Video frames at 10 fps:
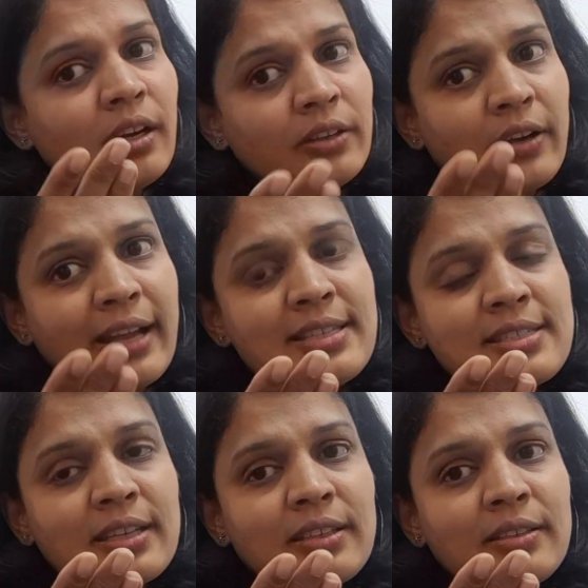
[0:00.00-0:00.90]
dry
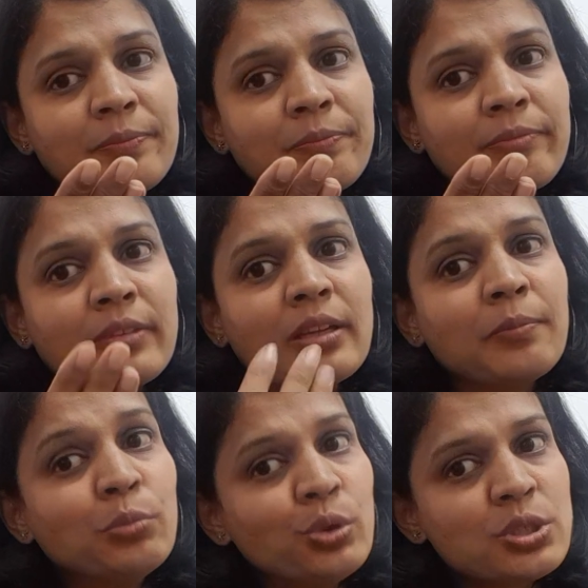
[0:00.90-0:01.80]
skin,
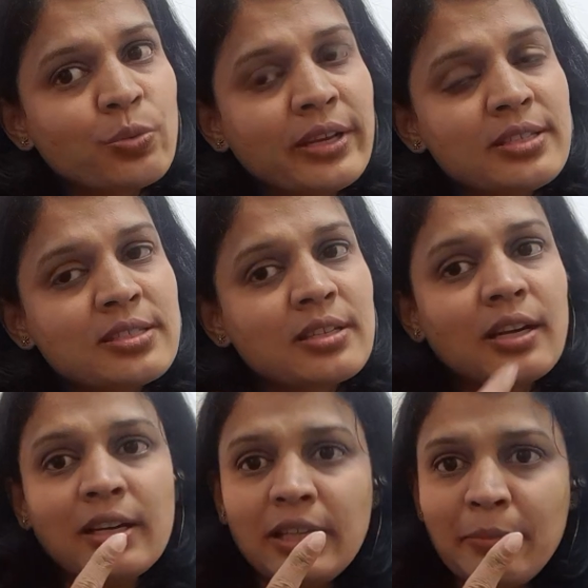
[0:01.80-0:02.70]
mood swings,
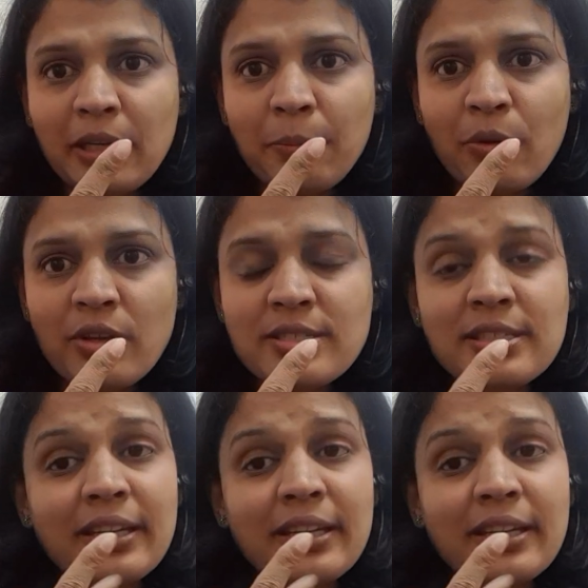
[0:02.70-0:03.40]
early menopause,